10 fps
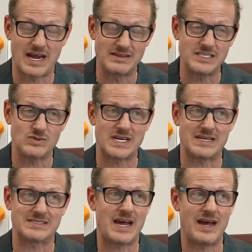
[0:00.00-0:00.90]
And this was at
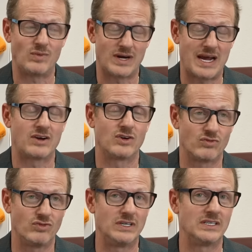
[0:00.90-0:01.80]
a time when I could
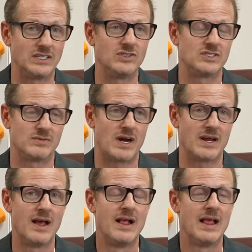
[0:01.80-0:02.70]
have really used the money.